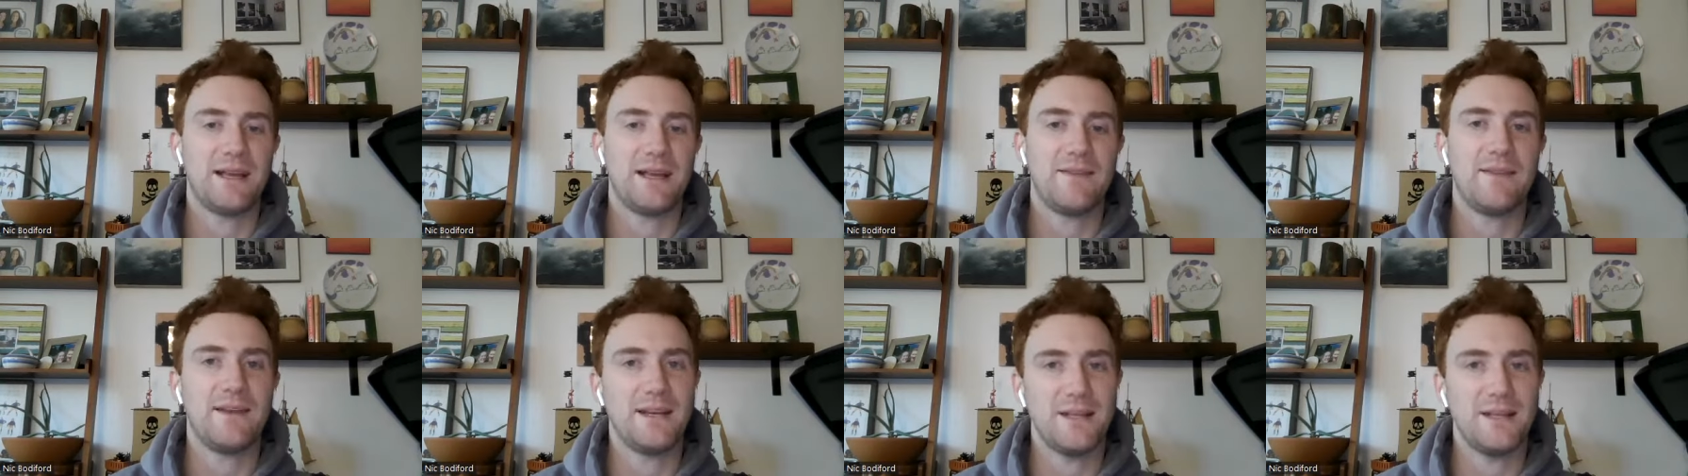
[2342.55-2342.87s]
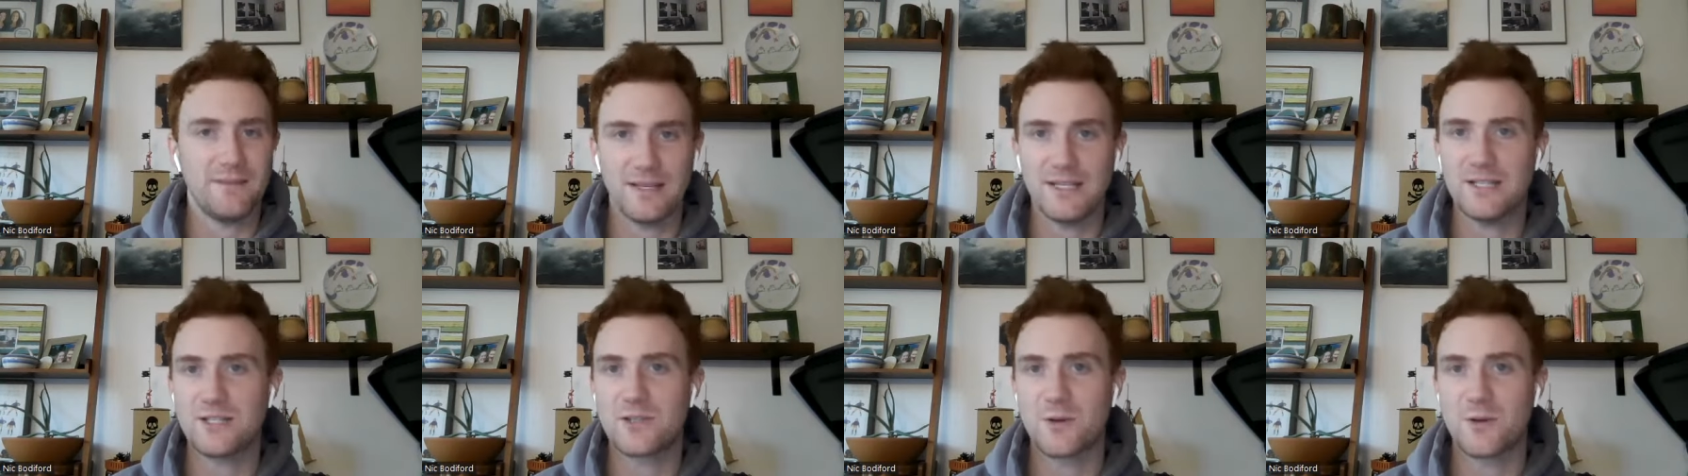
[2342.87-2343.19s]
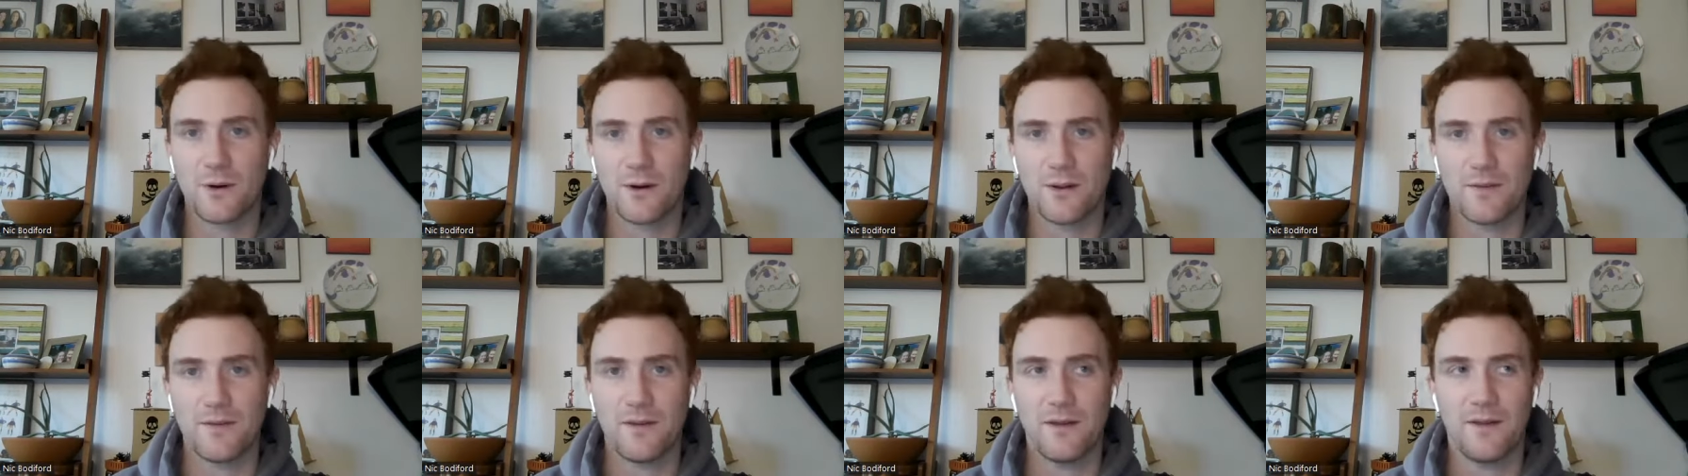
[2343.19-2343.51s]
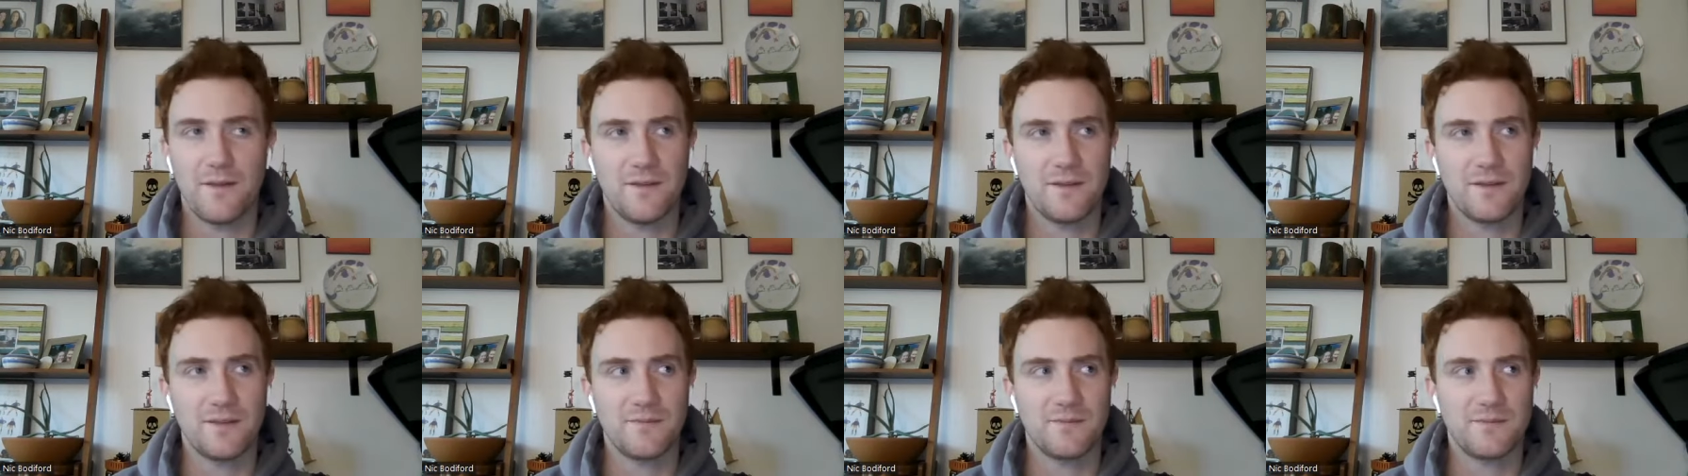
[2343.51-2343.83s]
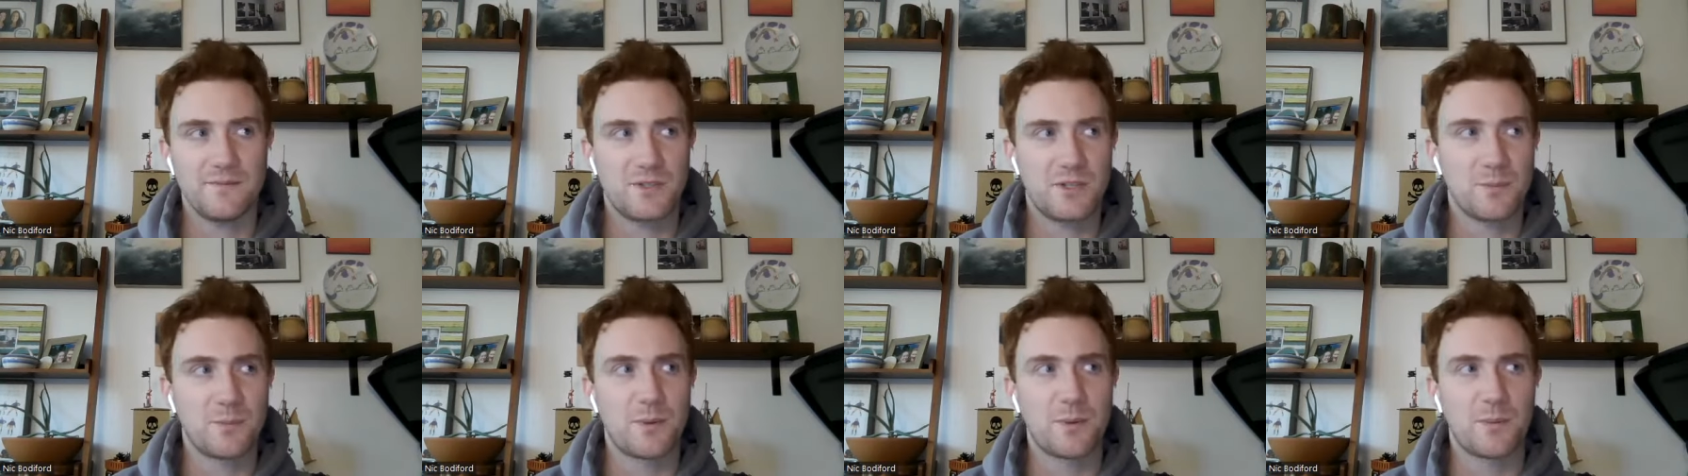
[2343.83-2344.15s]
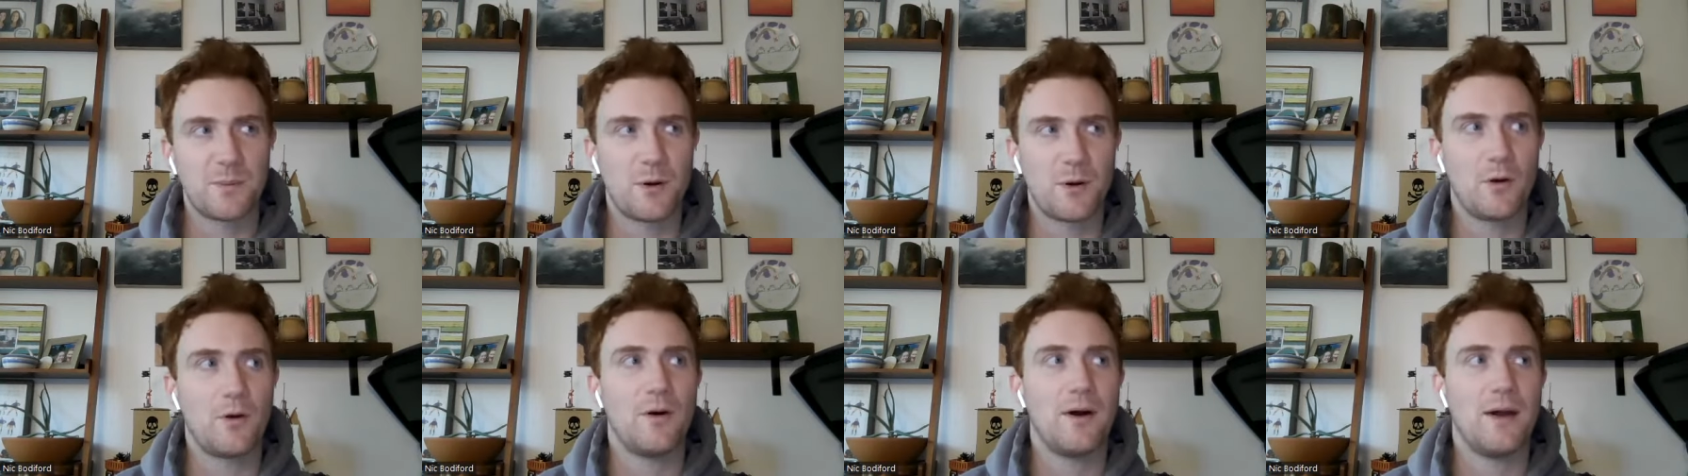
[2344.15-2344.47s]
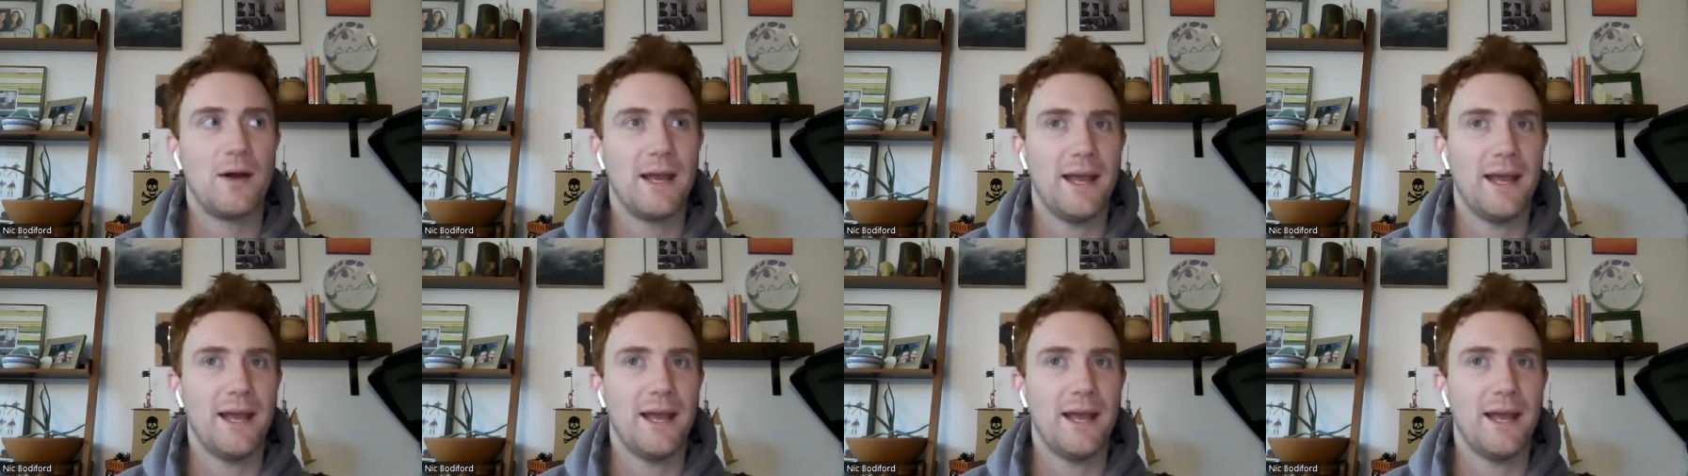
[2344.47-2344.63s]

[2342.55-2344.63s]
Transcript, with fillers: and then he, he tore it in the Super Bowl.